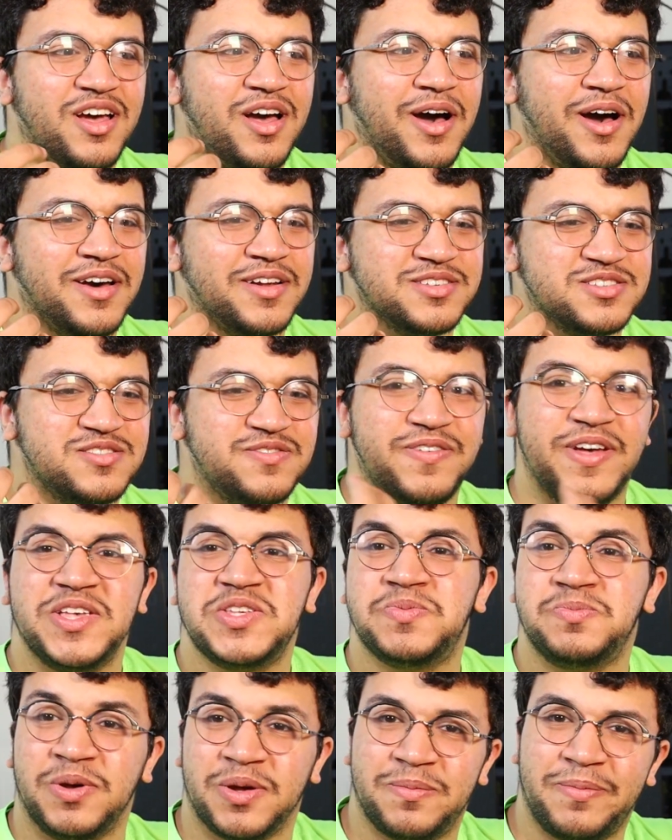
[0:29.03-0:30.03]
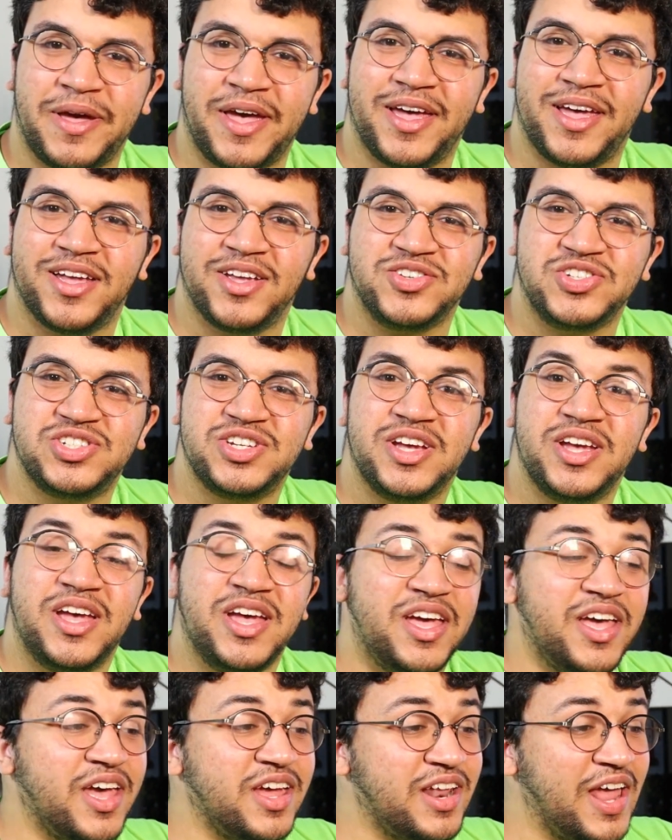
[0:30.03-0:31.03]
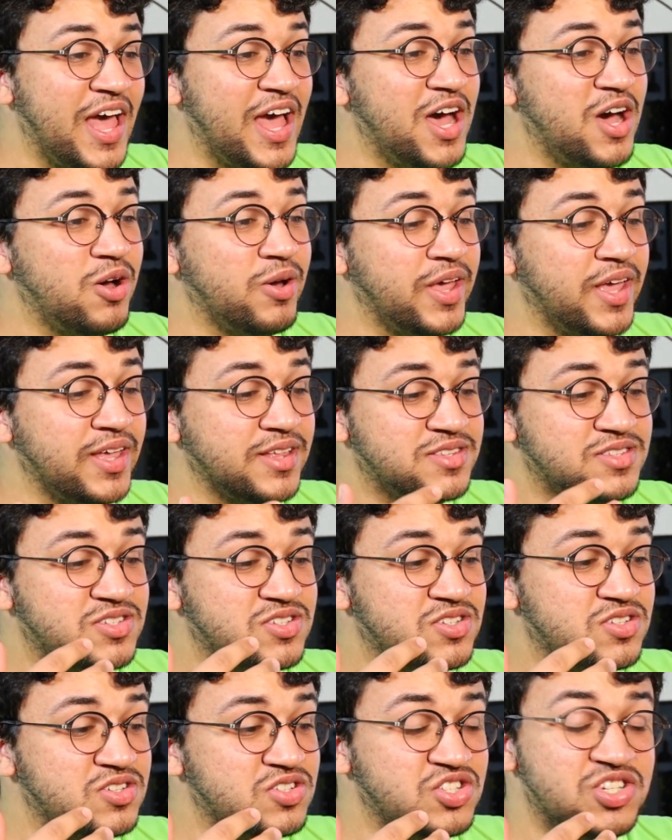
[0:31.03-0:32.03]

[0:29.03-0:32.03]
on his Facebook page and how it's